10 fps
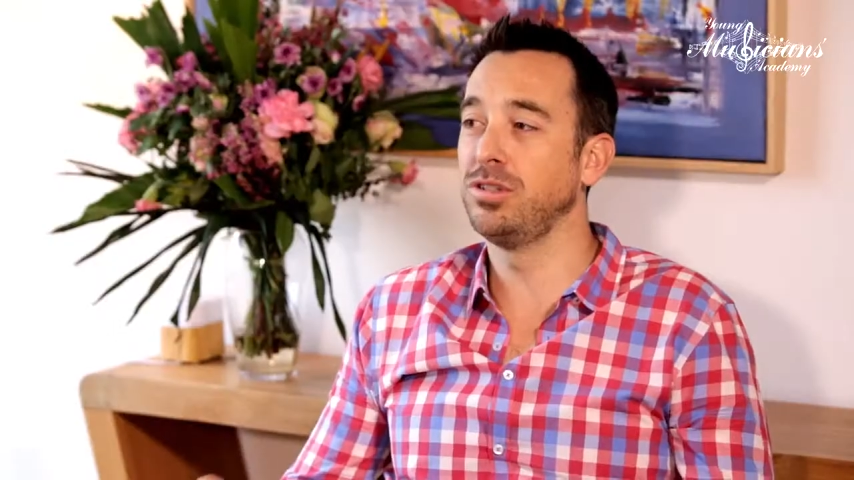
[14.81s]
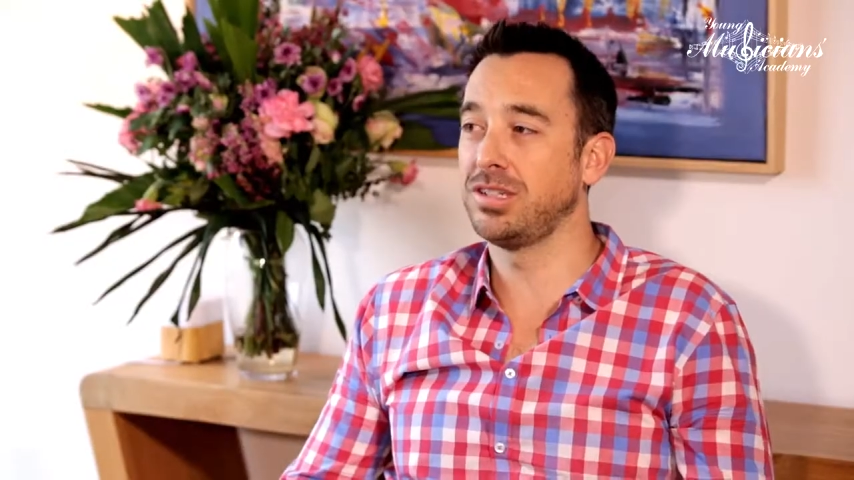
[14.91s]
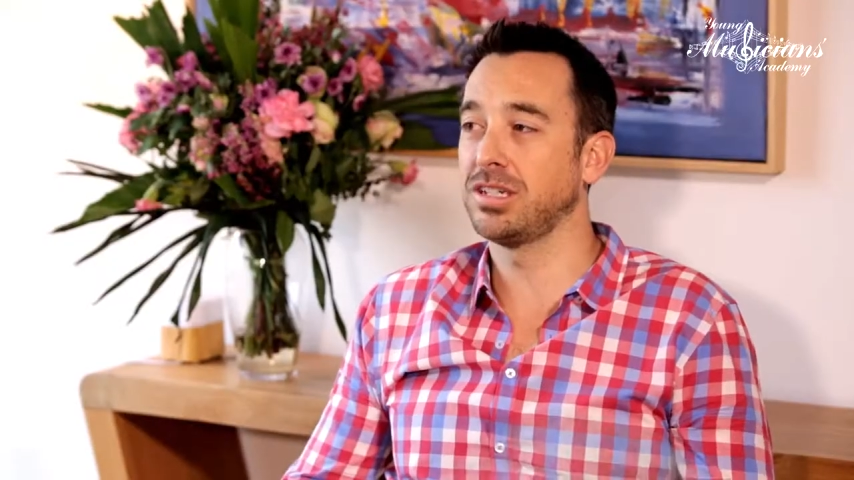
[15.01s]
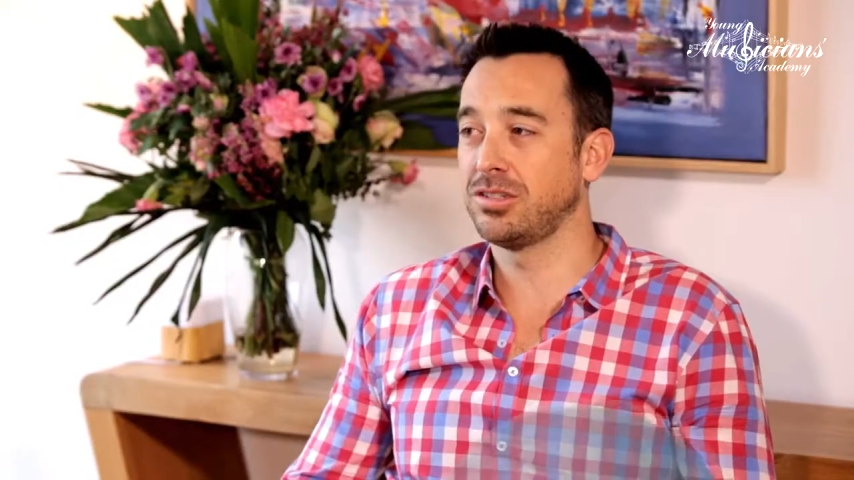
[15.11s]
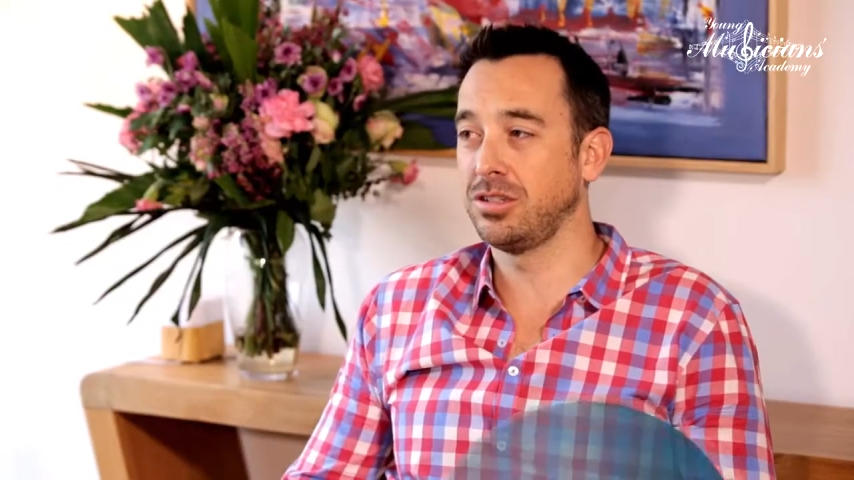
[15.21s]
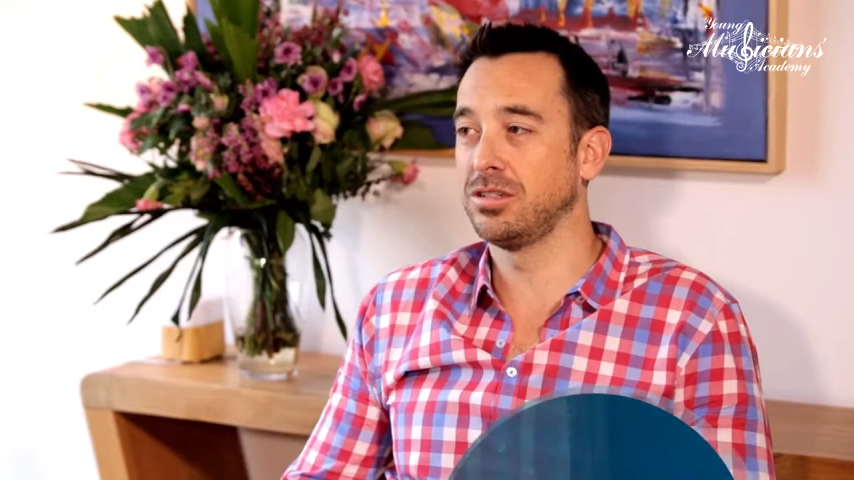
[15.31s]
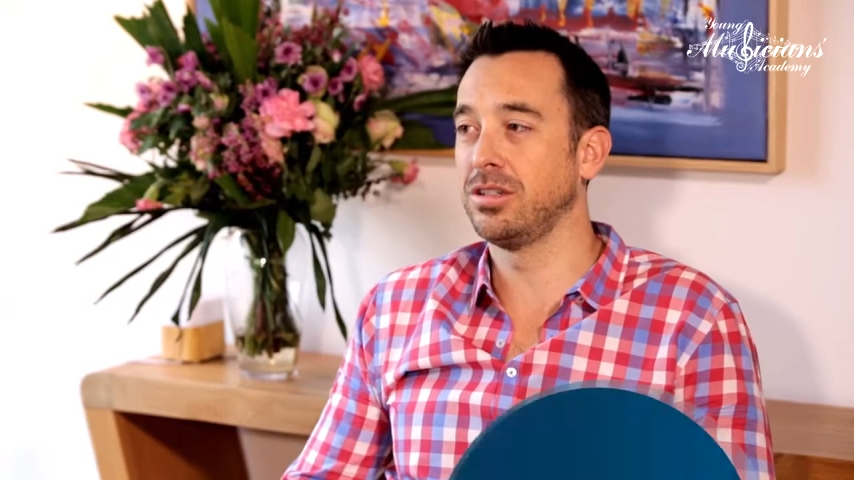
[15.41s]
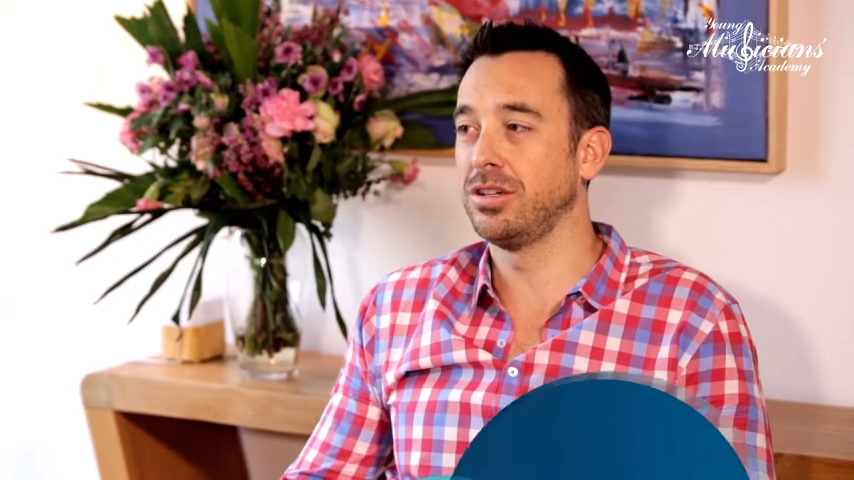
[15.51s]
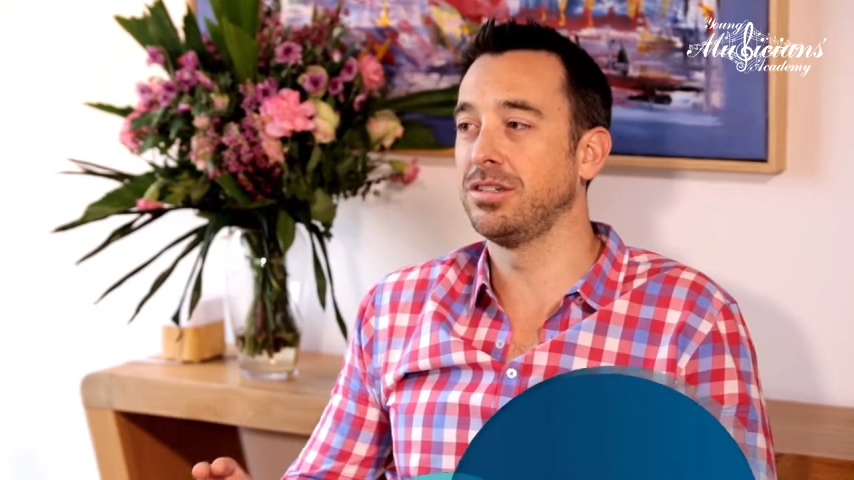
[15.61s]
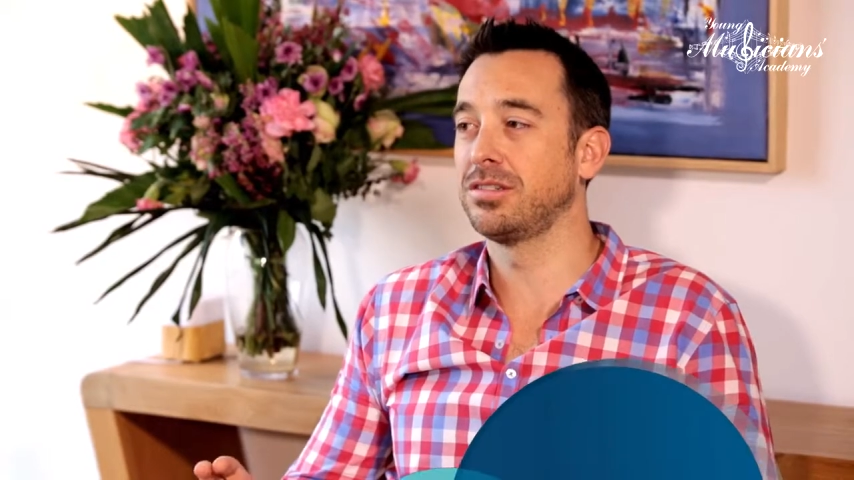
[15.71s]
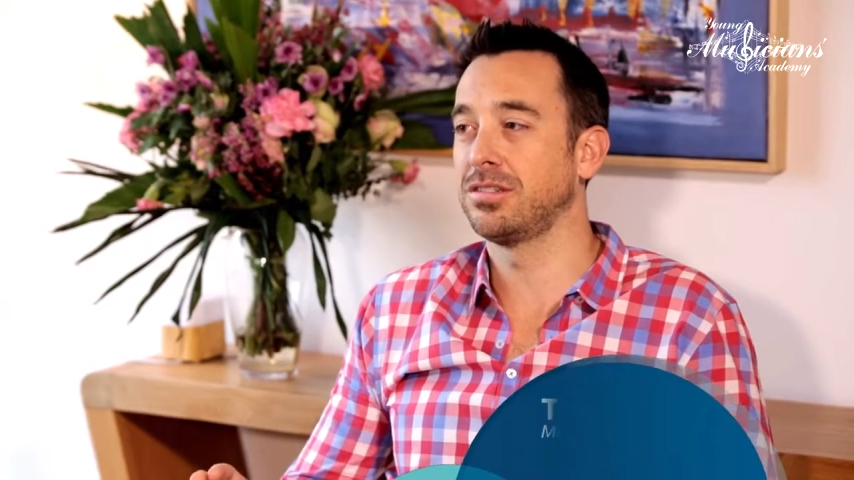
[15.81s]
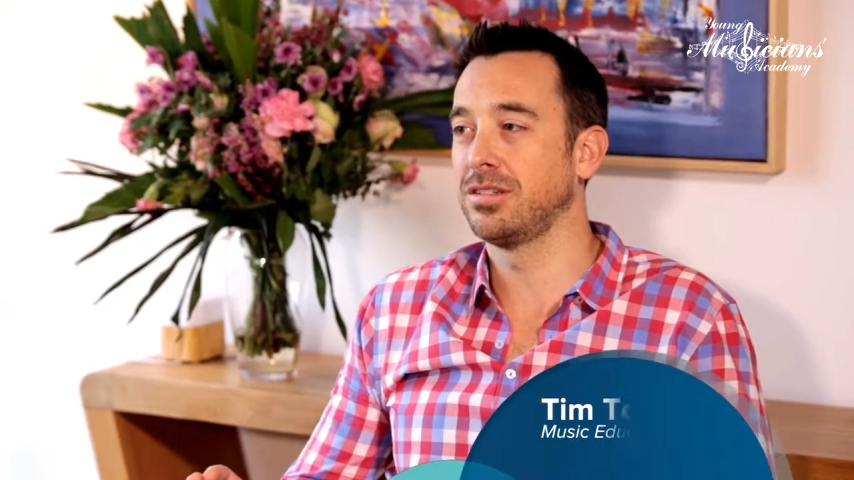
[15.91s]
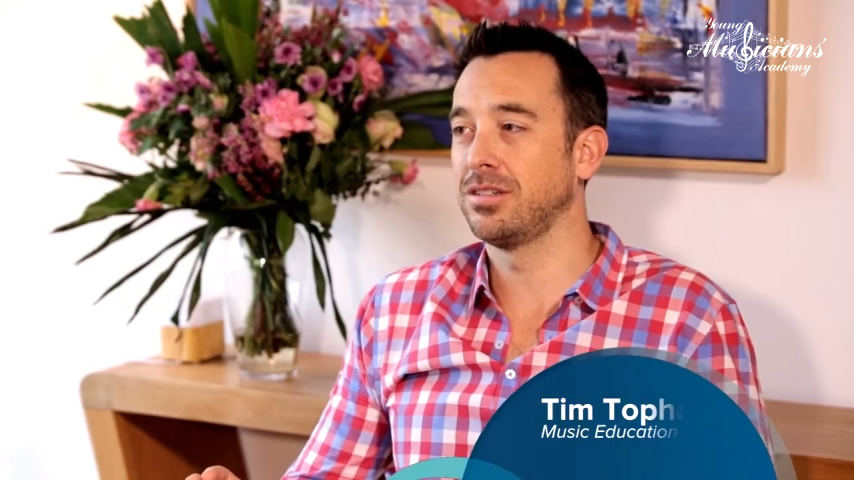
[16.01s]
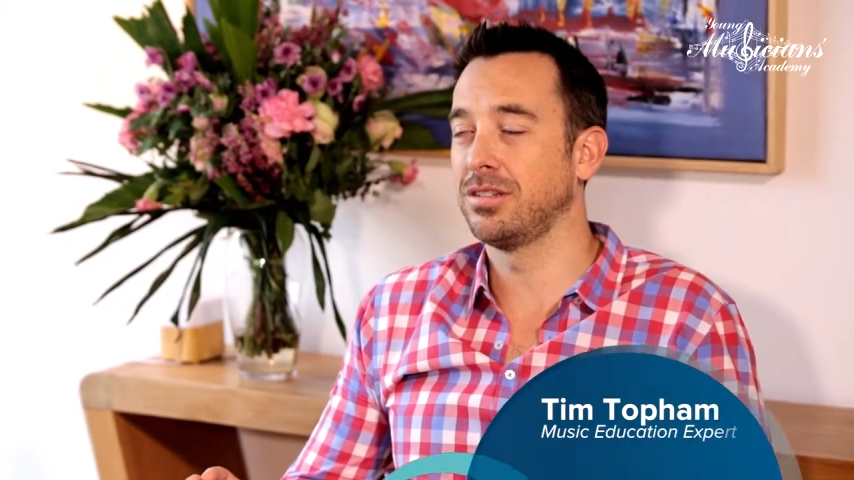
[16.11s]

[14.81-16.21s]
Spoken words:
music a student learns,